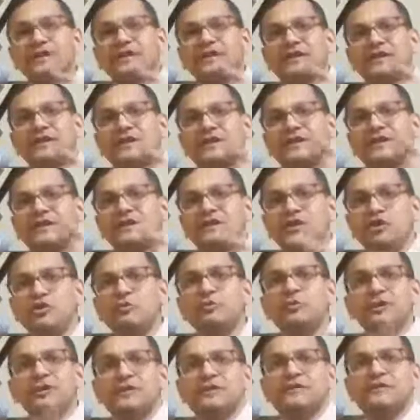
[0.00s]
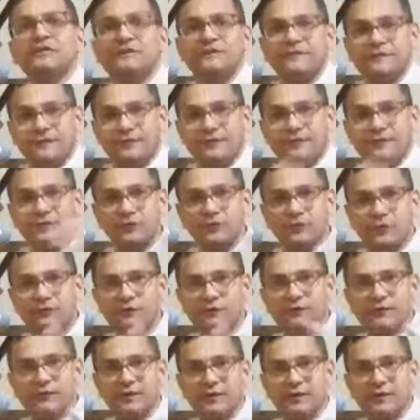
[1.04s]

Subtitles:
a cumulative sort of,